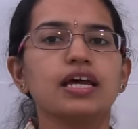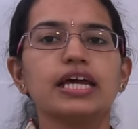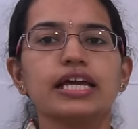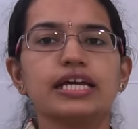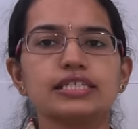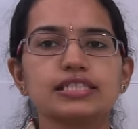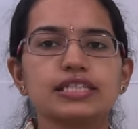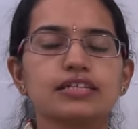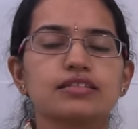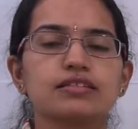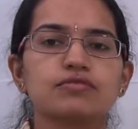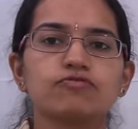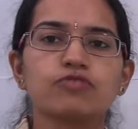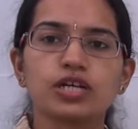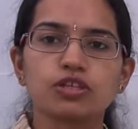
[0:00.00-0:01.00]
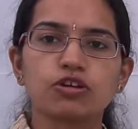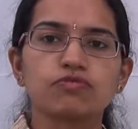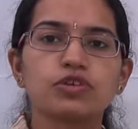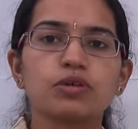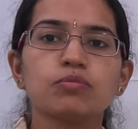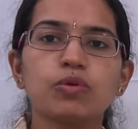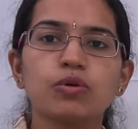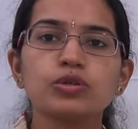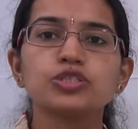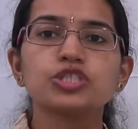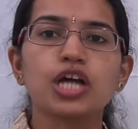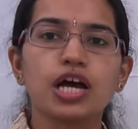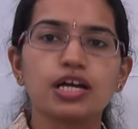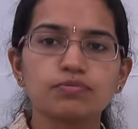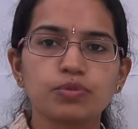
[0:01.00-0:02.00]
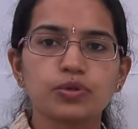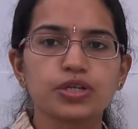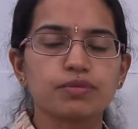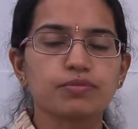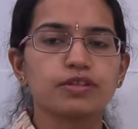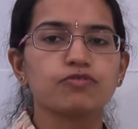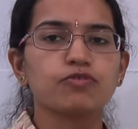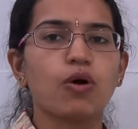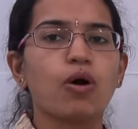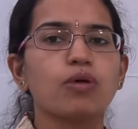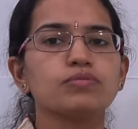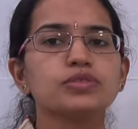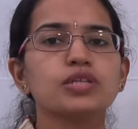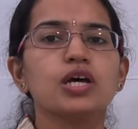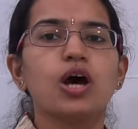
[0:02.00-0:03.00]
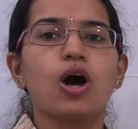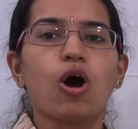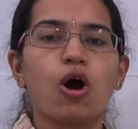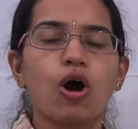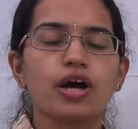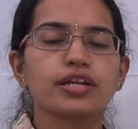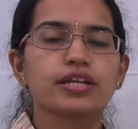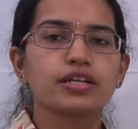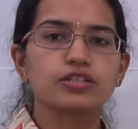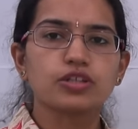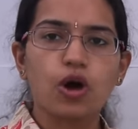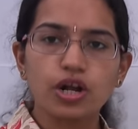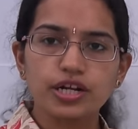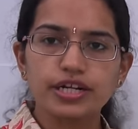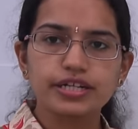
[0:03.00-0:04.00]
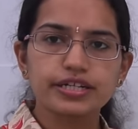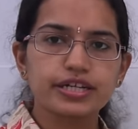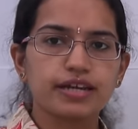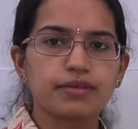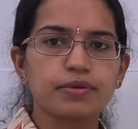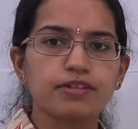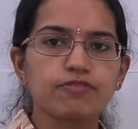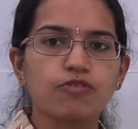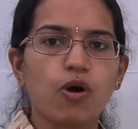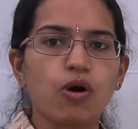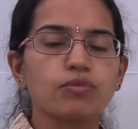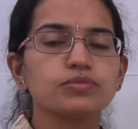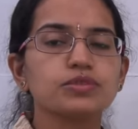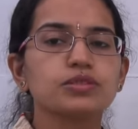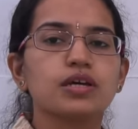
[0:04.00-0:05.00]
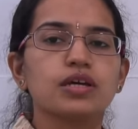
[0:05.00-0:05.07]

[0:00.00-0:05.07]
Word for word: is in one of the most unpotable forms or non-drinkable forms.